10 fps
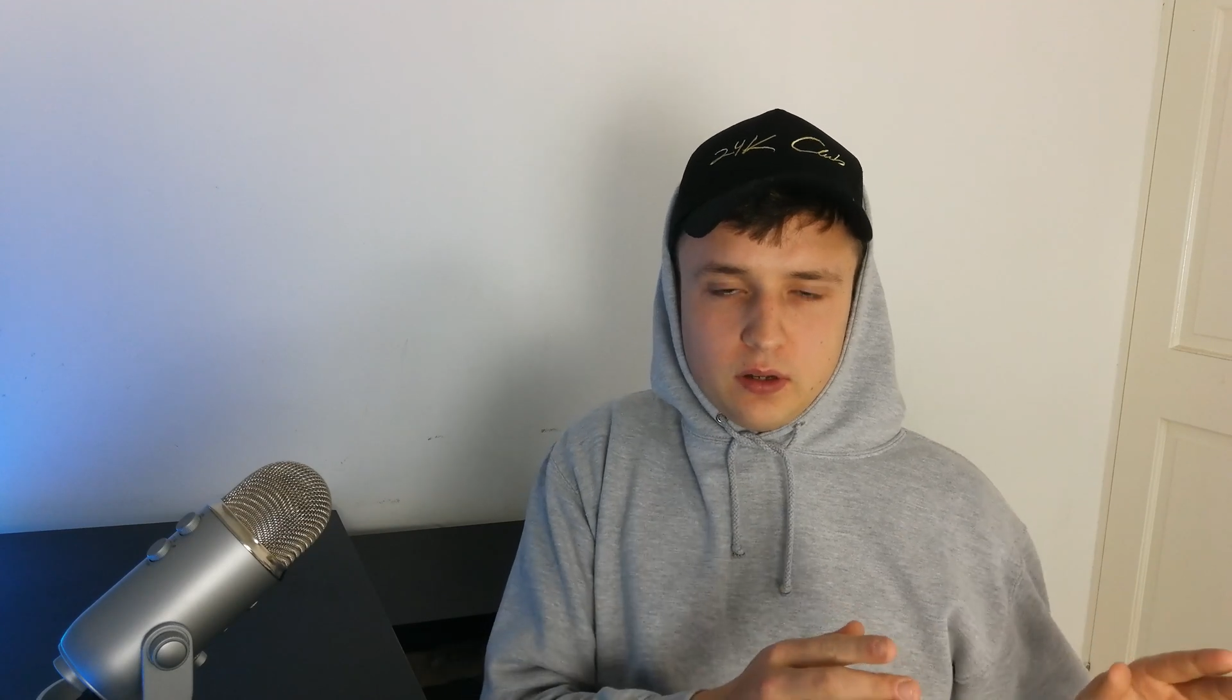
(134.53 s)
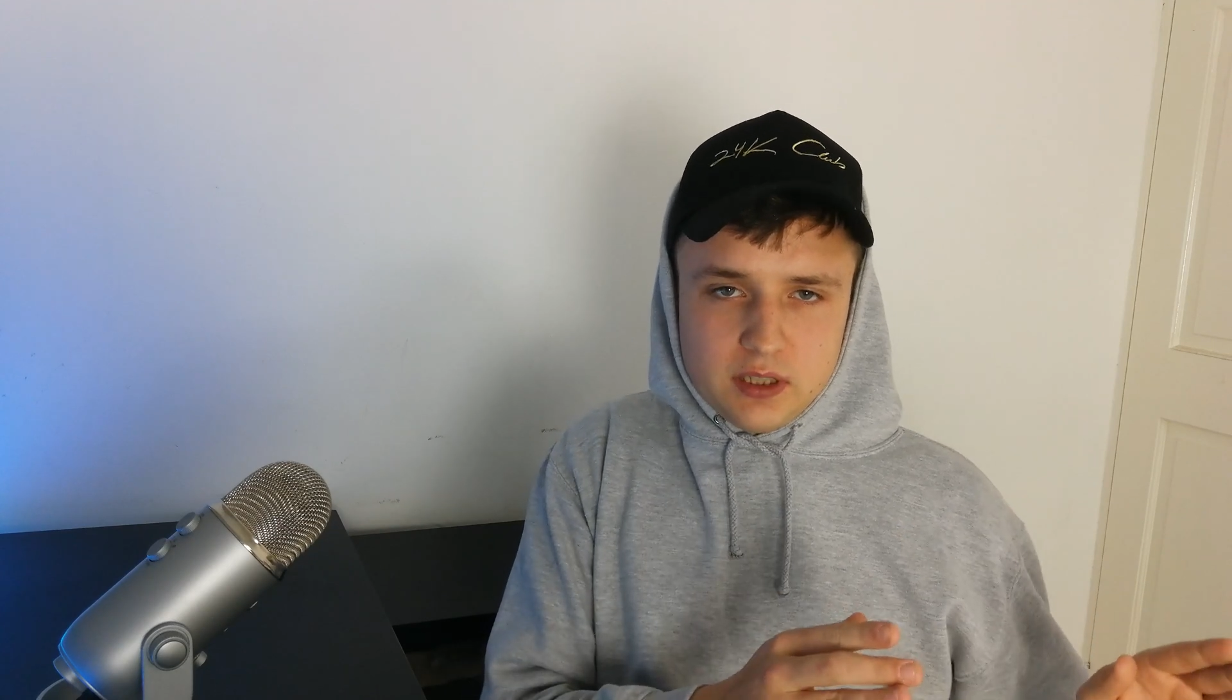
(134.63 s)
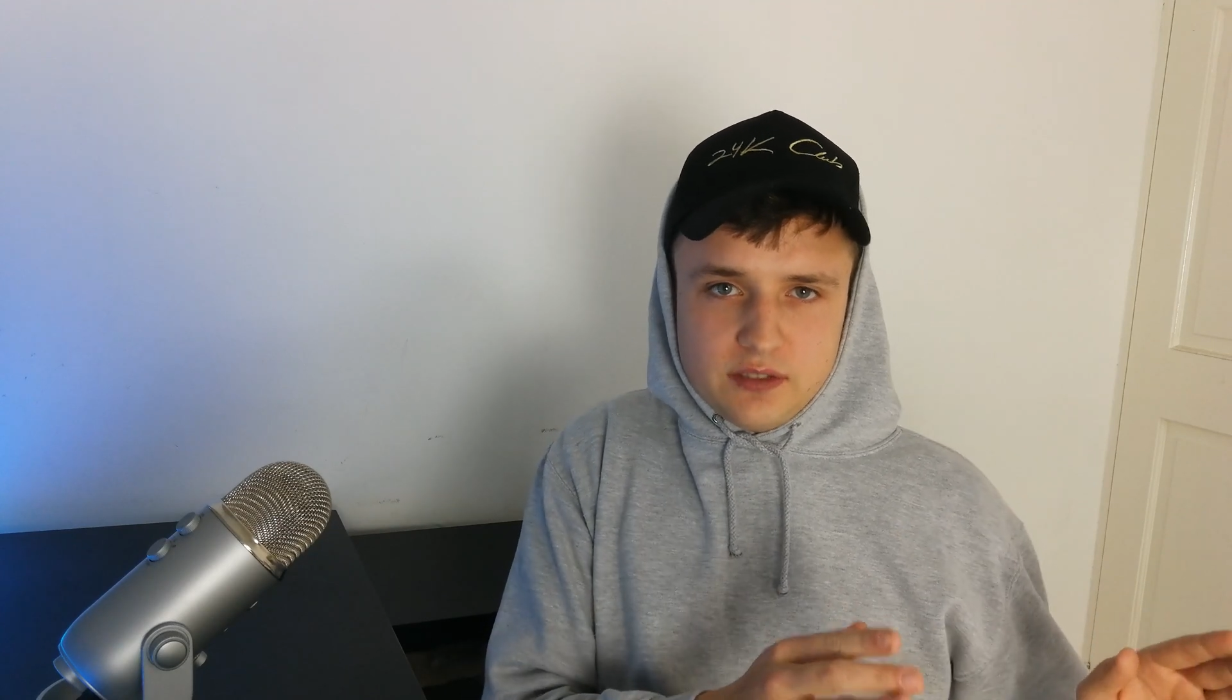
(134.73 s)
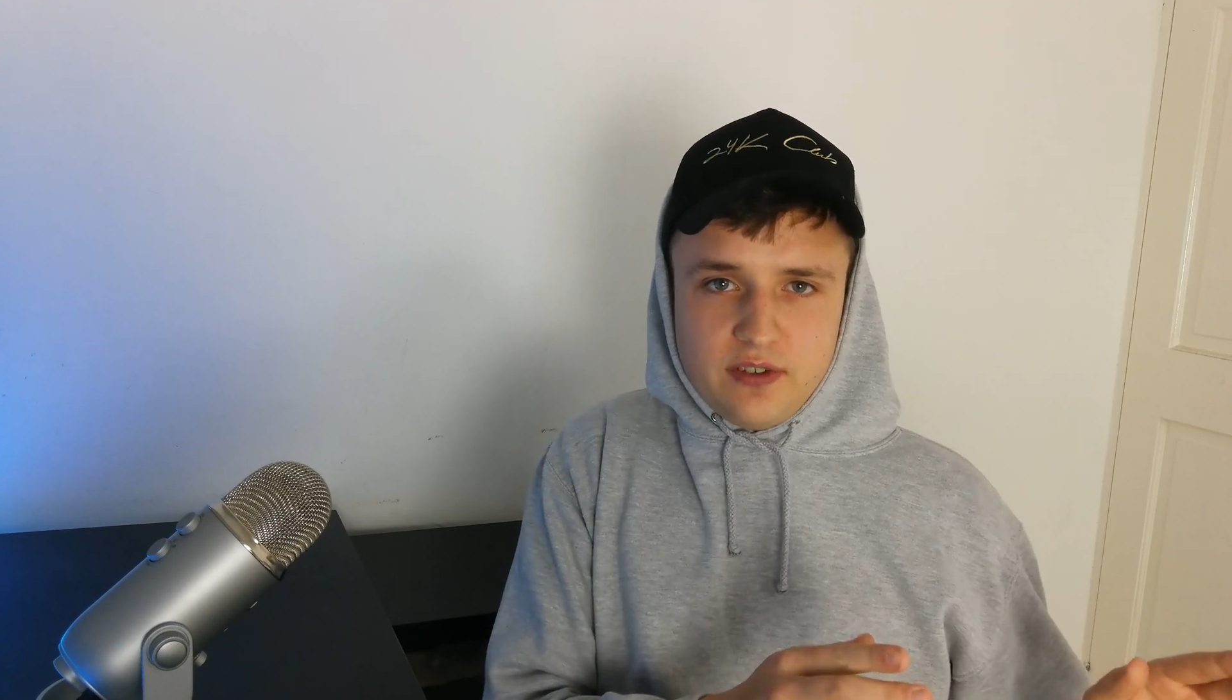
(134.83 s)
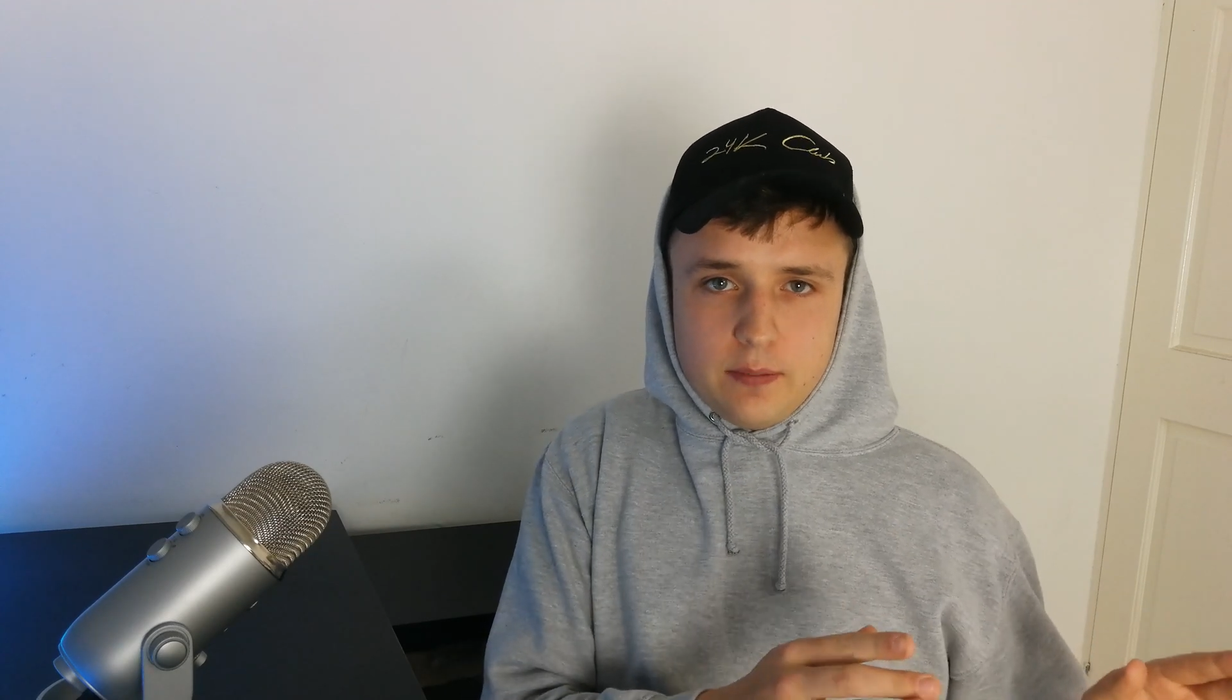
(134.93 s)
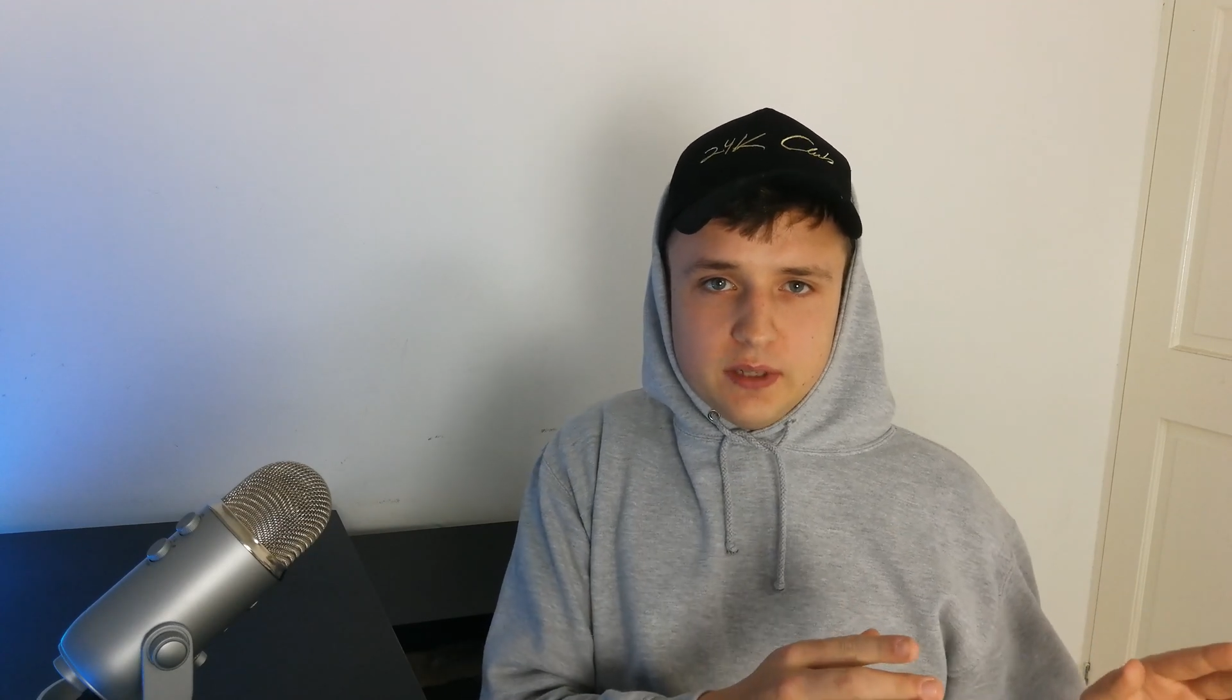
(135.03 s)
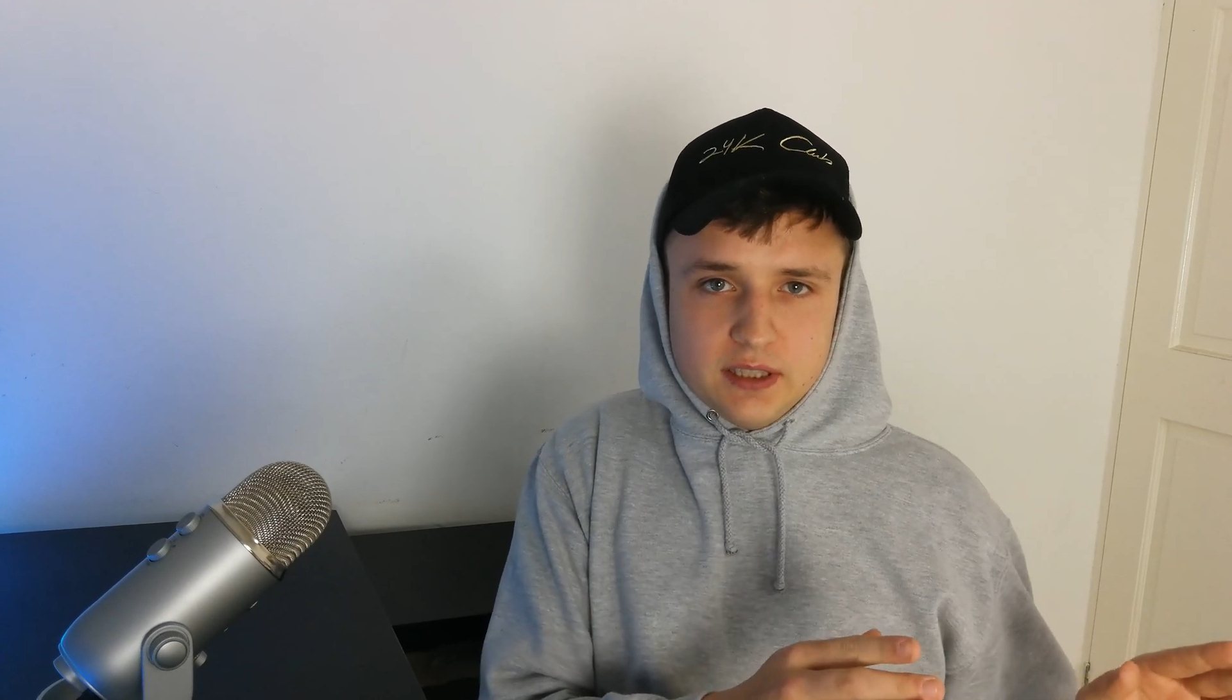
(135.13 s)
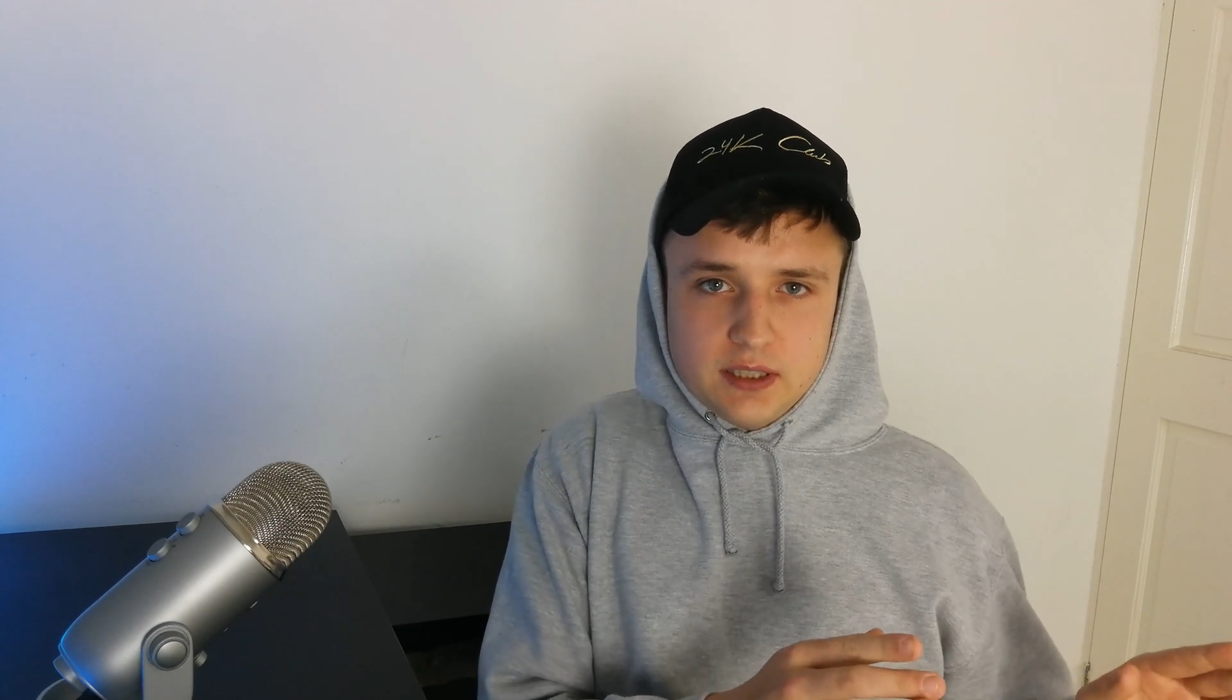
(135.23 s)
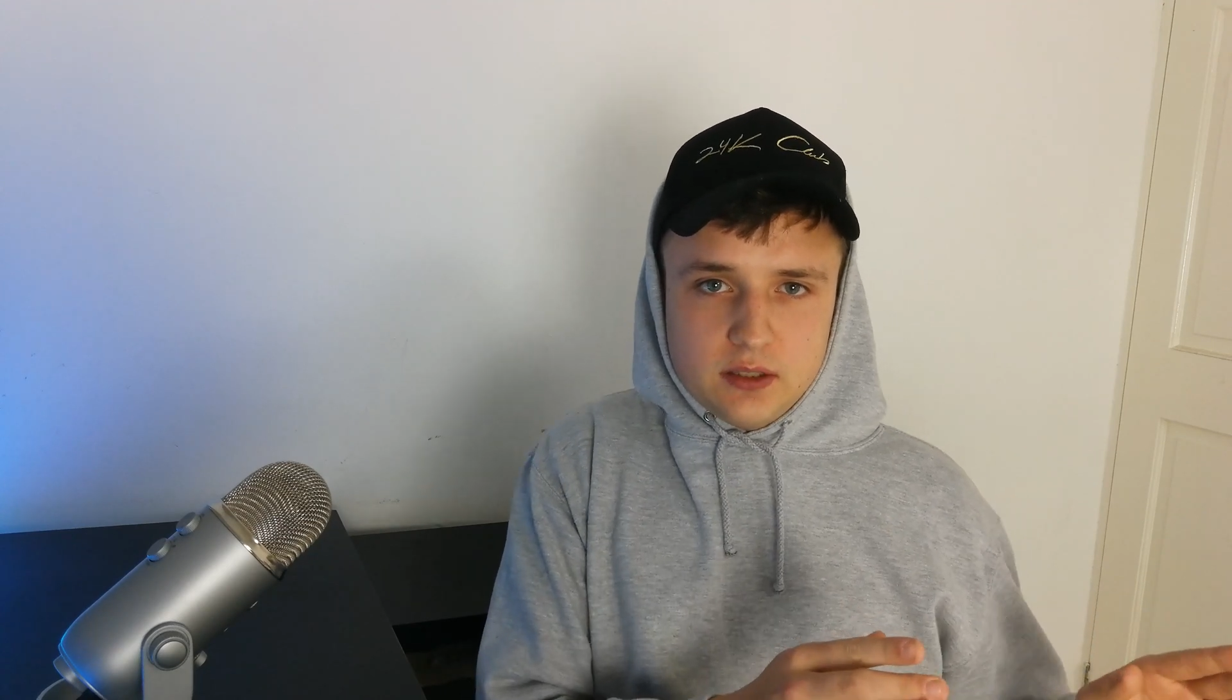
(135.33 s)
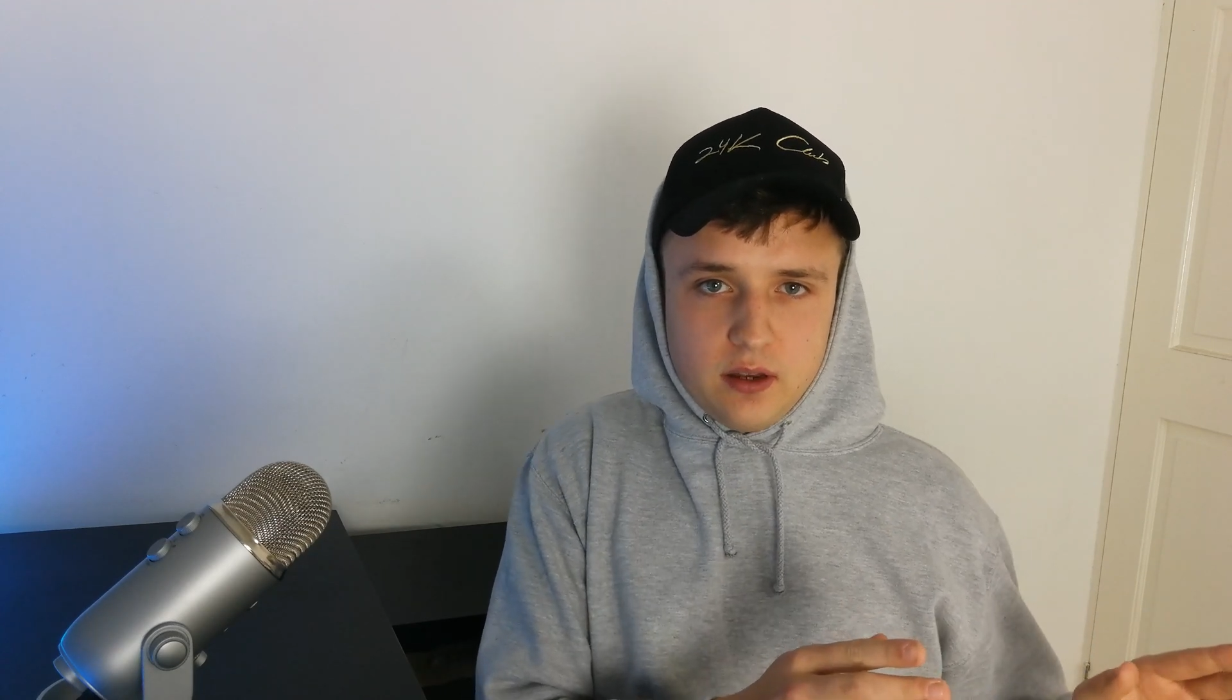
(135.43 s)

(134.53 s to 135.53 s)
all these families